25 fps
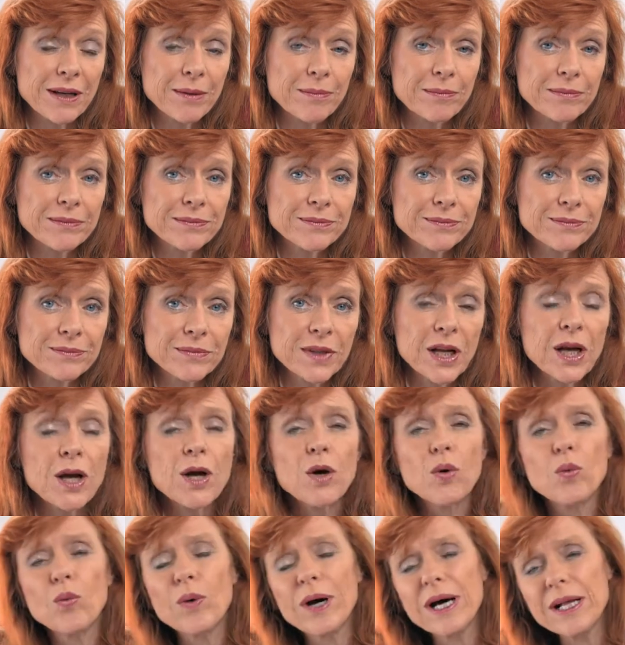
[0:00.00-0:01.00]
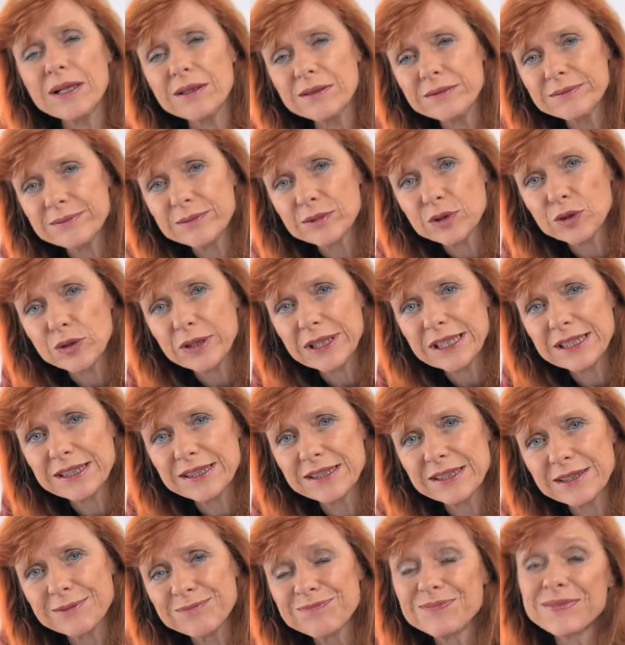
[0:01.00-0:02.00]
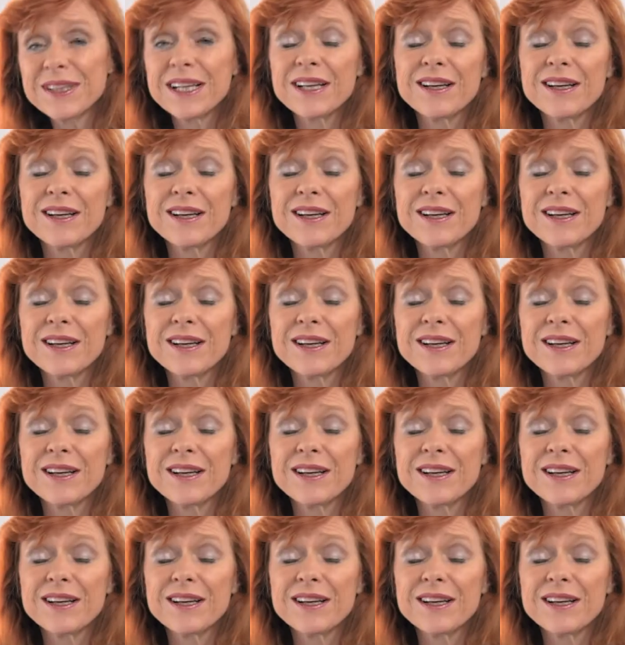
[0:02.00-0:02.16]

for him. Well, Chris,